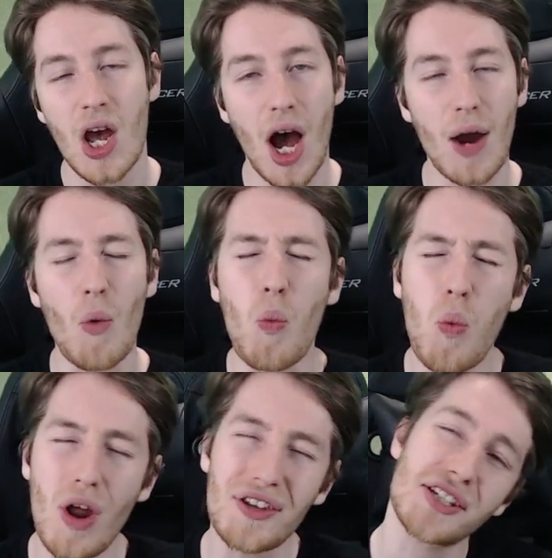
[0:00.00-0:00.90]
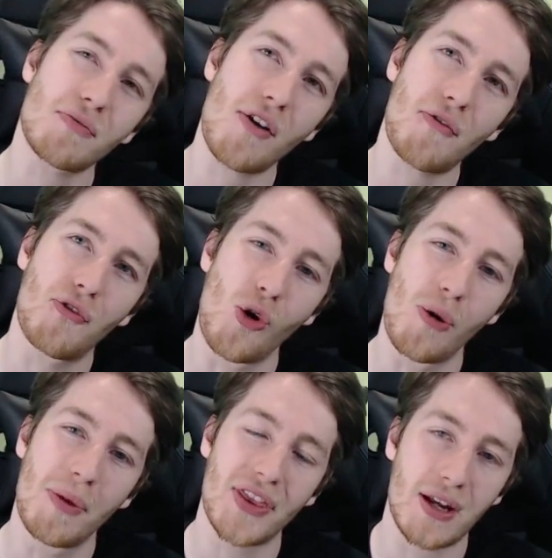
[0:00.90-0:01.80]
I wanted to run 4,
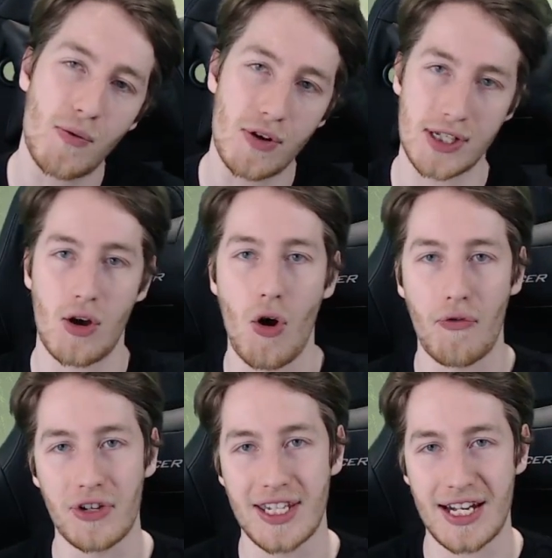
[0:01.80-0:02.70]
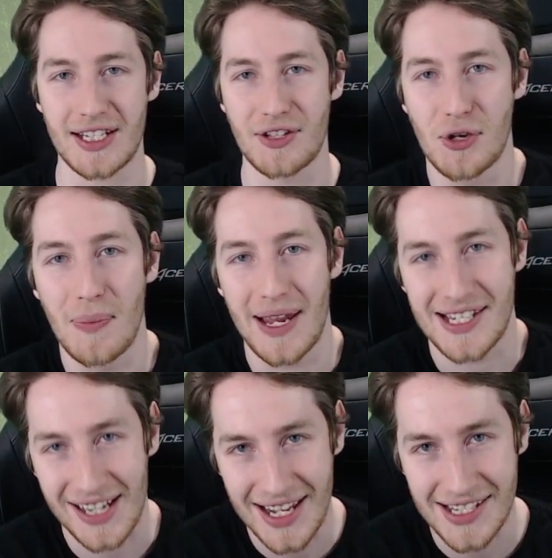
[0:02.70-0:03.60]
but then I wasn't often getting the 2
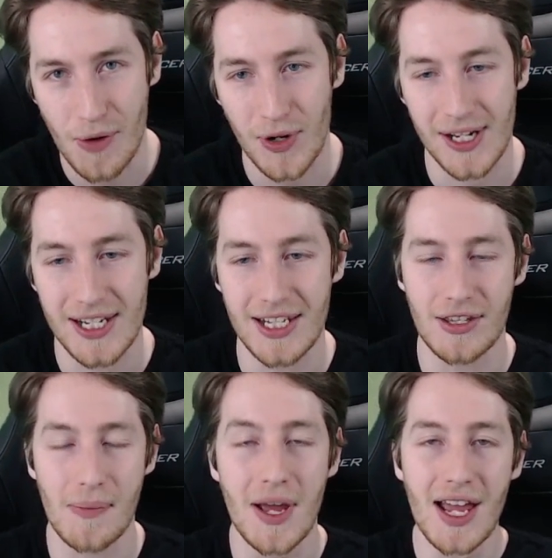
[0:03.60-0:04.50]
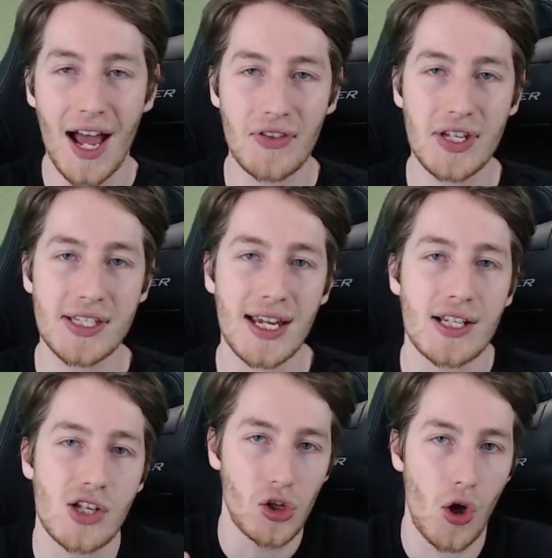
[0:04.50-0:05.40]
basic lands out when I needed them, and this deck
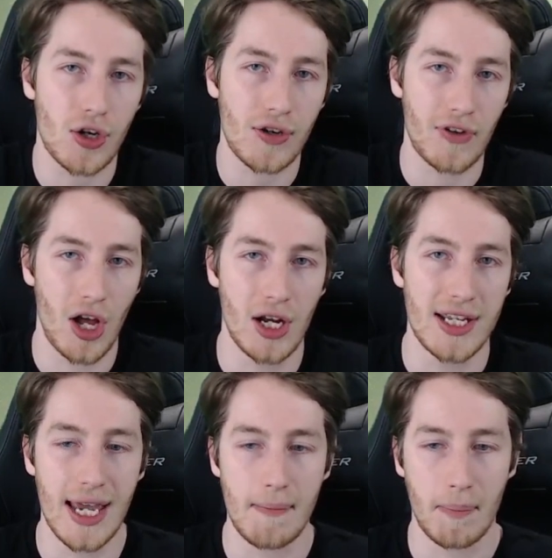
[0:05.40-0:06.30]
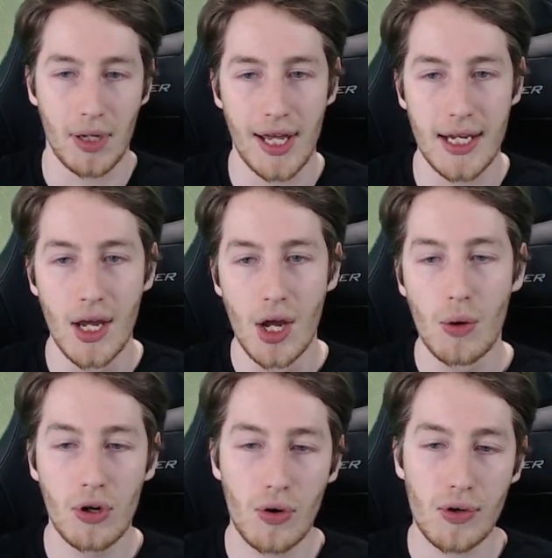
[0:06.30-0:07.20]
has a lot of early game play.
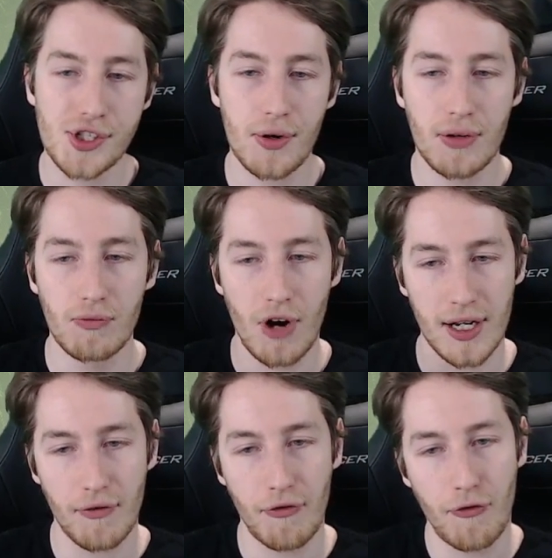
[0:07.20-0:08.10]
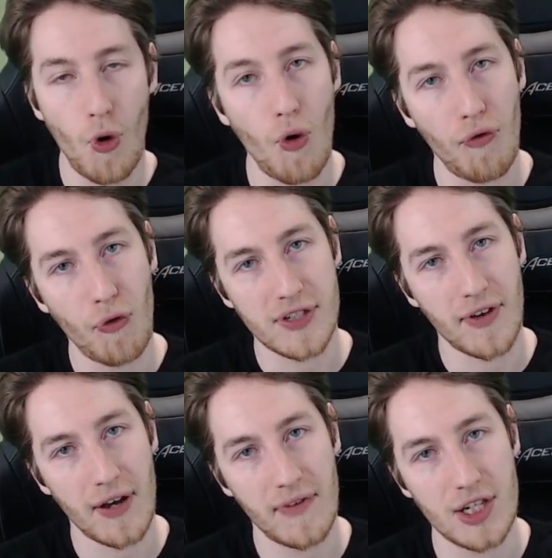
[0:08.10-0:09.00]
We're also running 4
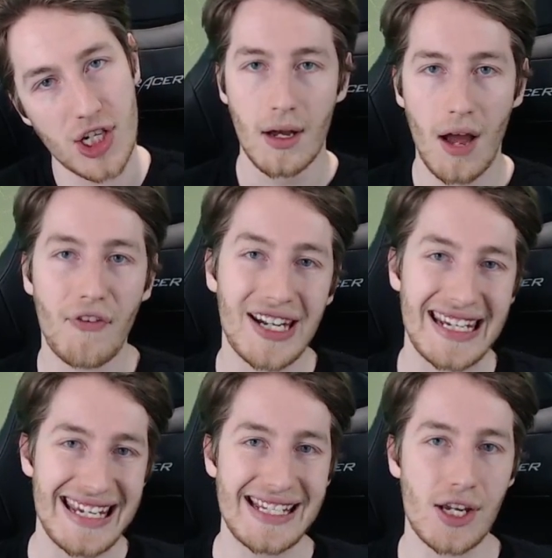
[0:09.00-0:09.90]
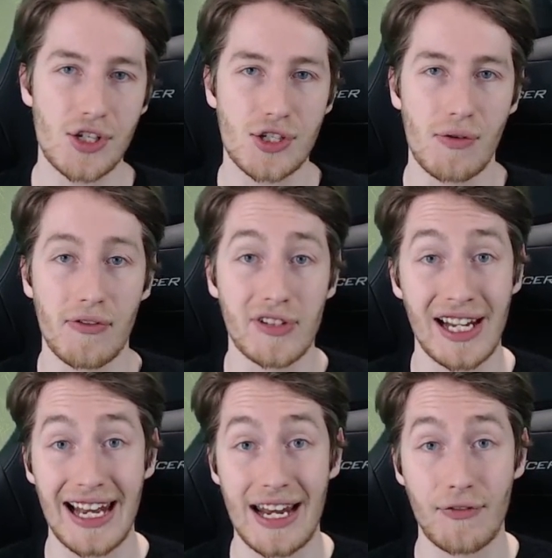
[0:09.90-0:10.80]
Fortified Villages. I find it easier just to reveal
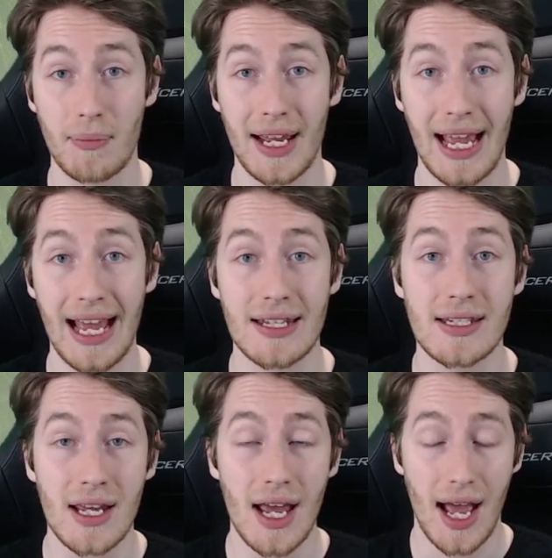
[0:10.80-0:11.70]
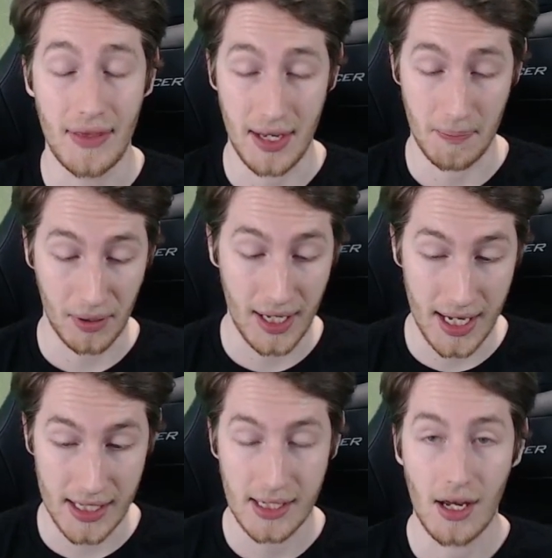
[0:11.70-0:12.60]
a land from my hand, and then
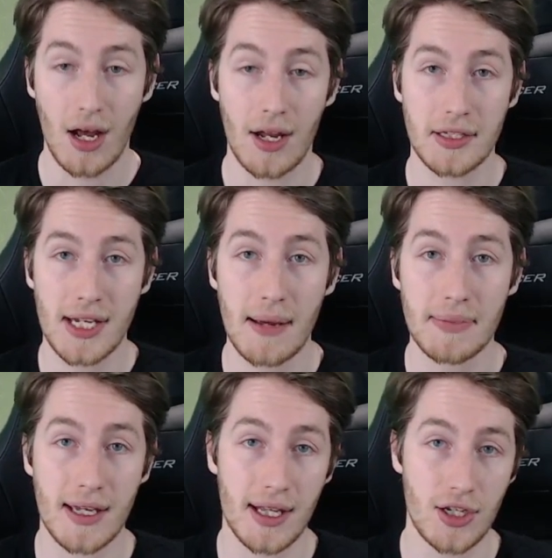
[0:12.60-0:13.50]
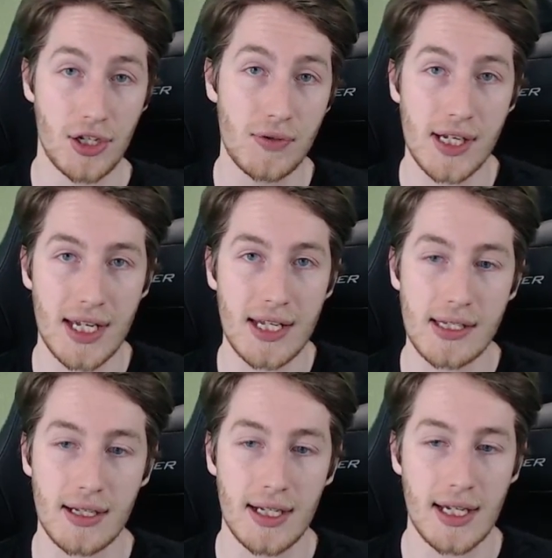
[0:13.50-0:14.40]
play it untapped, and then use it
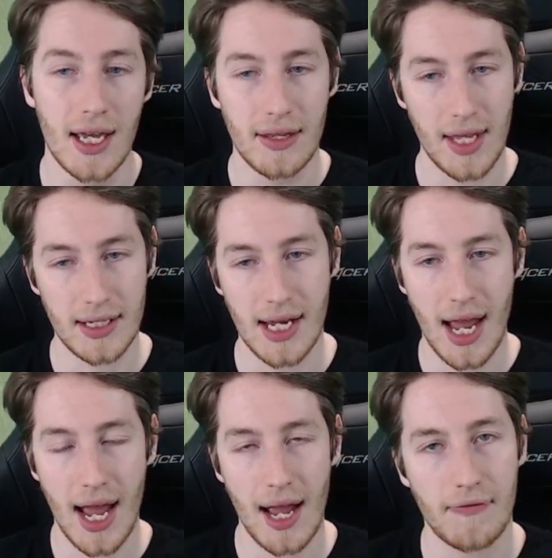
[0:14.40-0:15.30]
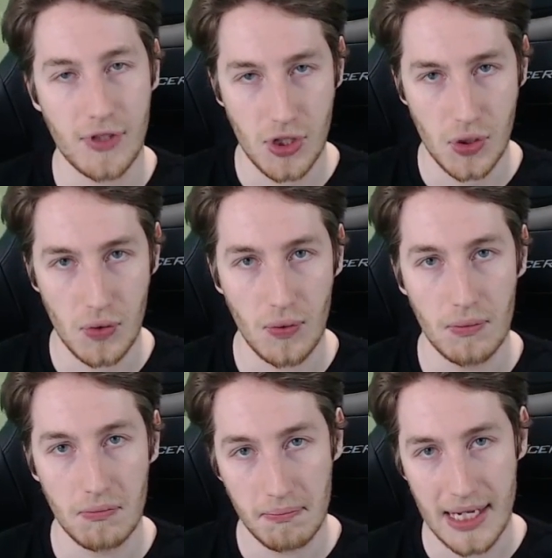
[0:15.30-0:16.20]
instantly, than to have 2
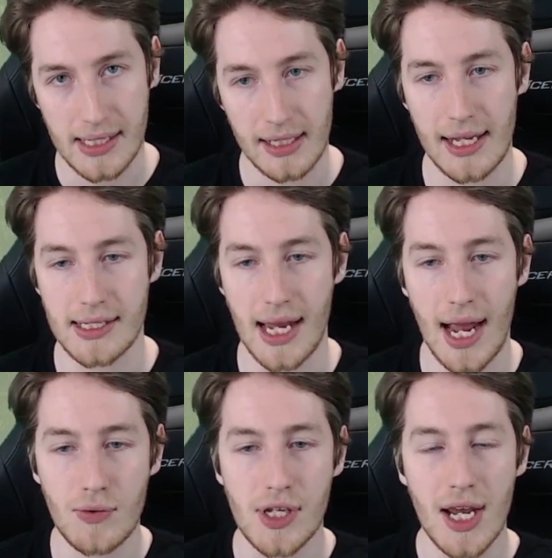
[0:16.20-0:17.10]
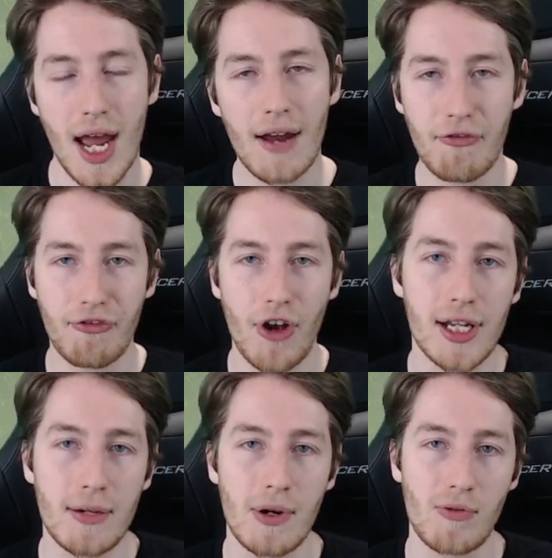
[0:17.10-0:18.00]
basic lands out. And
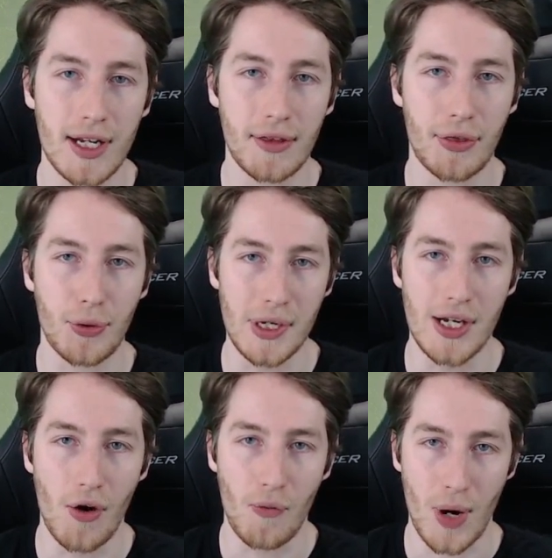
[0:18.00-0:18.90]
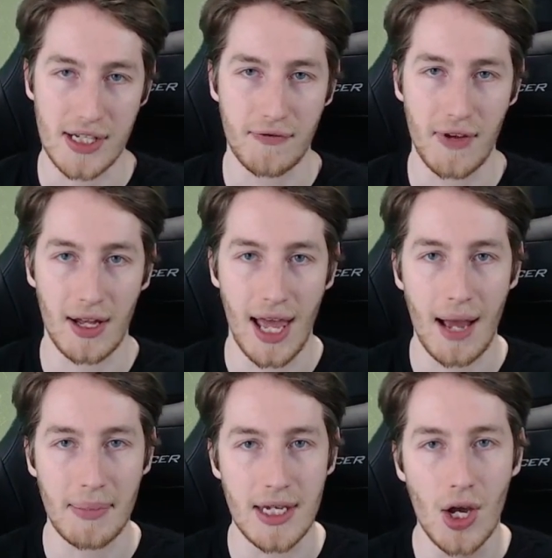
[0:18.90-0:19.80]
finally, we're running 3 of Westvale Abbey,